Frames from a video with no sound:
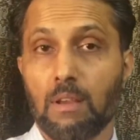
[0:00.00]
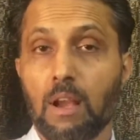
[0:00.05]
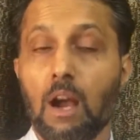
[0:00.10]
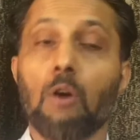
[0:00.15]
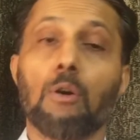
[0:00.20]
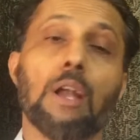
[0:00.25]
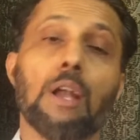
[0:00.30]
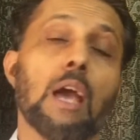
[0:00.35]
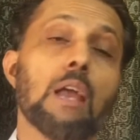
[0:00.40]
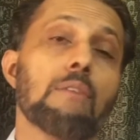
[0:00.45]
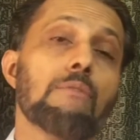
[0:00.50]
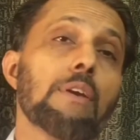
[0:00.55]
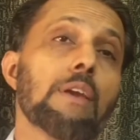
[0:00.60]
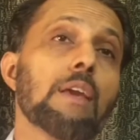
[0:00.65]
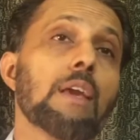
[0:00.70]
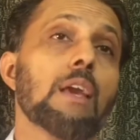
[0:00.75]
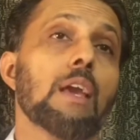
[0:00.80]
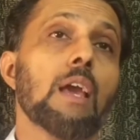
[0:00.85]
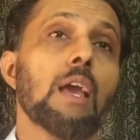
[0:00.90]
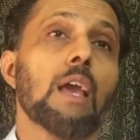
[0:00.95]
How can
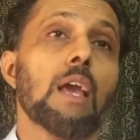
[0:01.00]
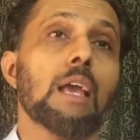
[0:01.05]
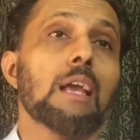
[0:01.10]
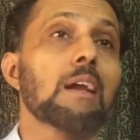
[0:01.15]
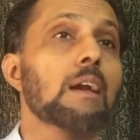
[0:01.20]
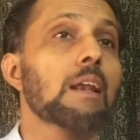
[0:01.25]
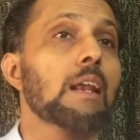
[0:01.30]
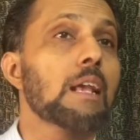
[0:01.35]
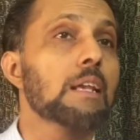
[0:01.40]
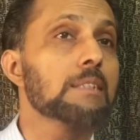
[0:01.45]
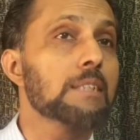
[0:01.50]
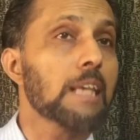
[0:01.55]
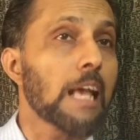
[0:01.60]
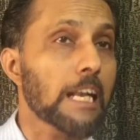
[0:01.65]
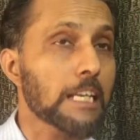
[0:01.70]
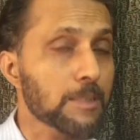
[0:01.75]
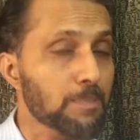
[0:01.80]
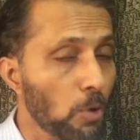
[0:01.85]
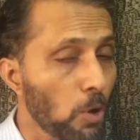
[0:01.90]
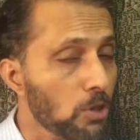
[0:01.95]
we increase
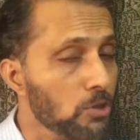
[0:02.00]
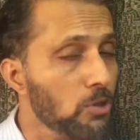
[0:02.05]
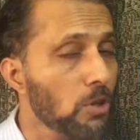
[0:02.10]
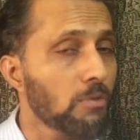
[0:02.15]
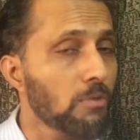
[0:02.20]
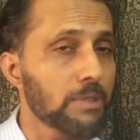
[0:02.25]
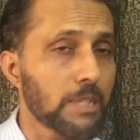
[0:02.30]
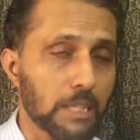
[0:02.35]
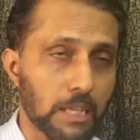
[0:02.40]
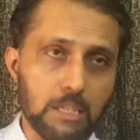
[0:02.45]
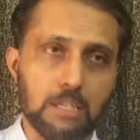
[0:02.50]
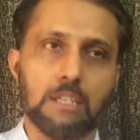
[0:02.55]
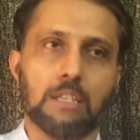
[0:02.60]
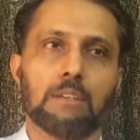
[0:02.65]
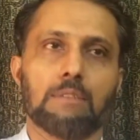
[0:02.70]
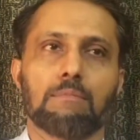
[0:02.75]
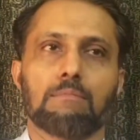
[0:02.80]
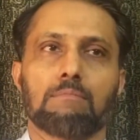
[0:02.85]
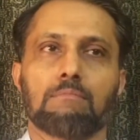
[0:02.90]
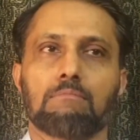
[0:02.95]
exports of the country?